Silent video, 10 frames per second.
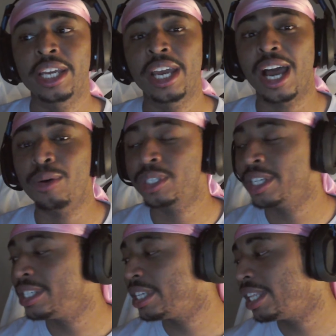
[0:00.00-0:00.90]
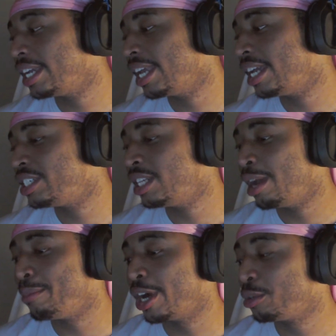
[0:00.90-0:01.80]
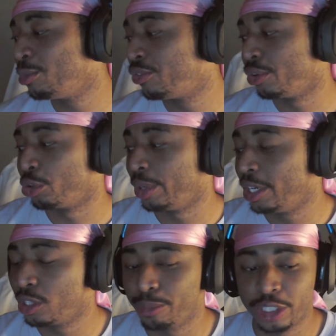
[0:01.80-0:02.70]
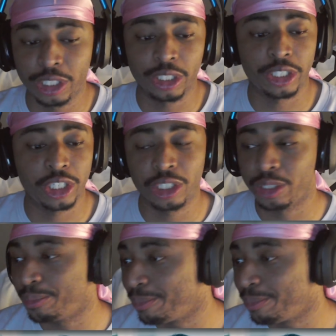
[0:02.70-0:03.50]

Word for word: yeah. I was gonna say like, yeah, she's not marketable for Doritos, but she she's